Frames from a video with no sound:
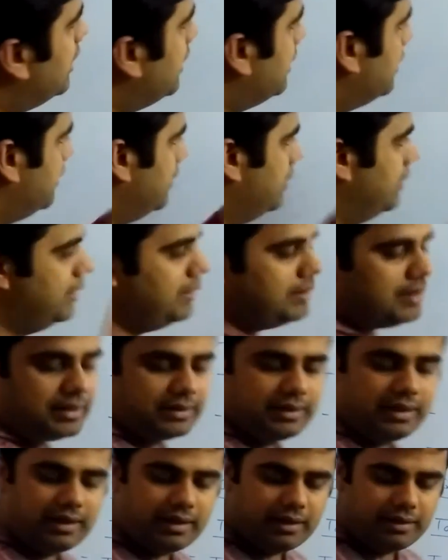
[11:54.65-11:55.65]
that these are
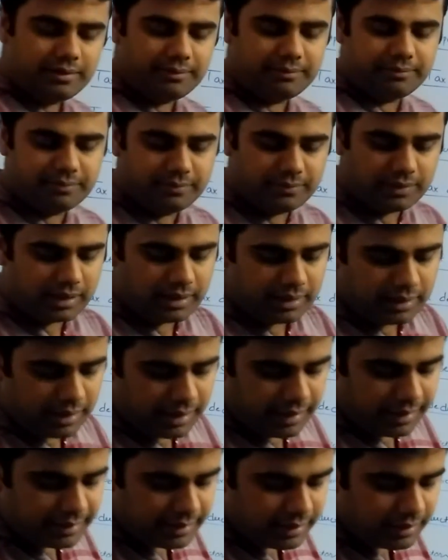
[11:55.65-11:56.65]
the
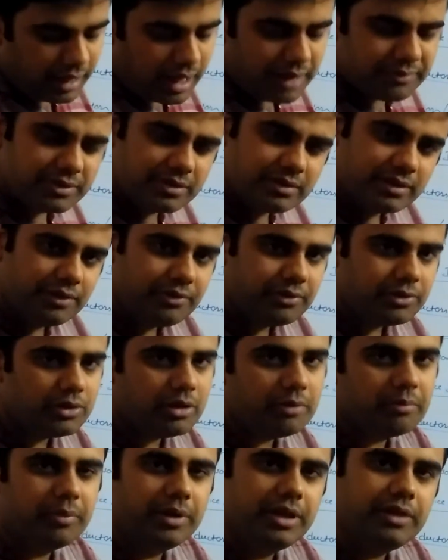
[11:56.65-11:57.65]
return. I have just given
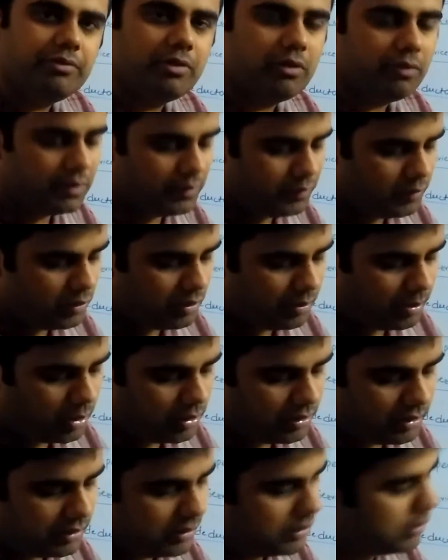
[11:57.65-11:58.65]
you a brief overview
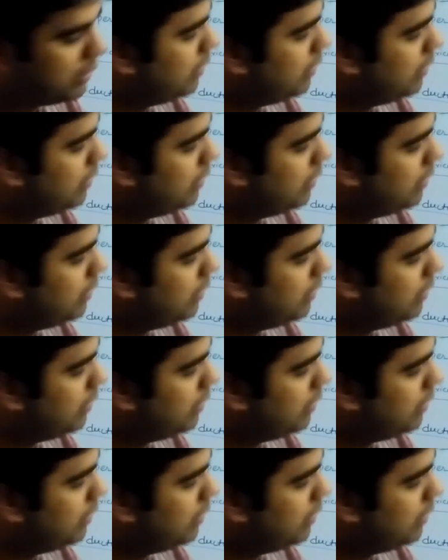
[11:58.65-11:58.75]
about